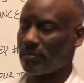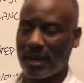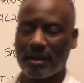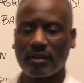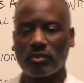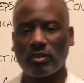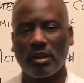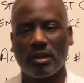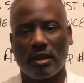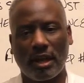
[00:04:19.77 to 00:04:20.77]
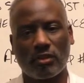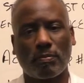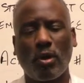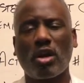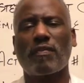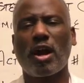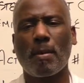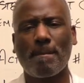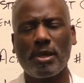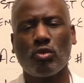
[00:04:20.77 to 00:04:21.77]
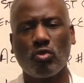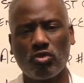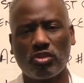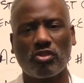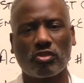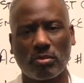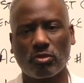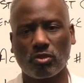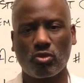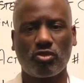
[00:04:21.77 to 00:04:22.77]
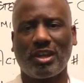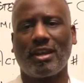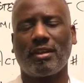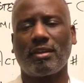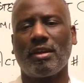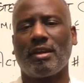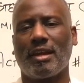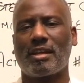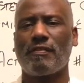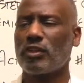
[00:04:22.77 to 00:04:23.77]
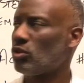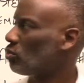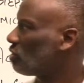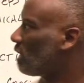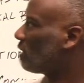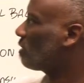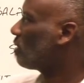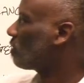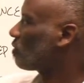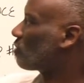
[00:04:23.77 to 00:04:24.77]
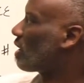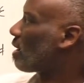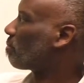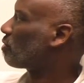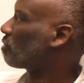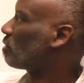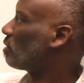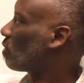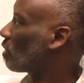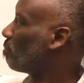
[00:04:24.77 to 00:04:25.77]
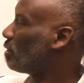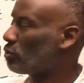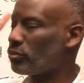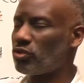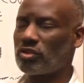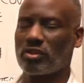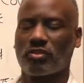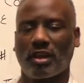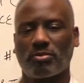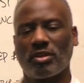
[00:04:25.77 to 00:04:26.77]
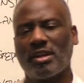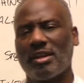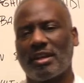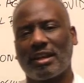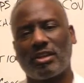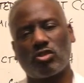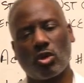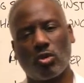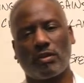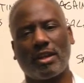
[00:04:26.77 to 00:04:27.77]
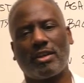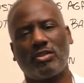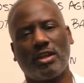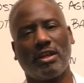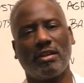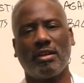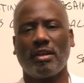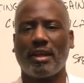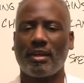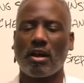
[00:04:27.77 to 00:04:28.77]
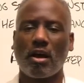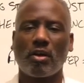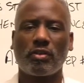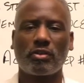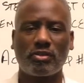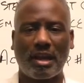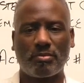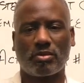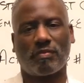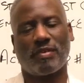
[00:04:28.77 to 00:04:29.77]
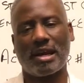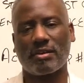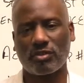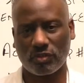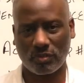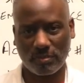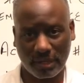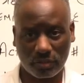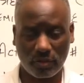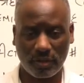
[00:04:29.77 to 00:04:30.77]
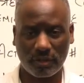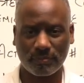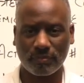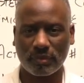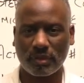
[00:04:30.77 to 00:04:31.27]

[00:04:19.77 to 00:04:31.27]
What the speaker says: imbalance as a part of our immune system crusade and giving you 10 steps or immune boosting steps against COVID-19 and other types of viruses and bacteria.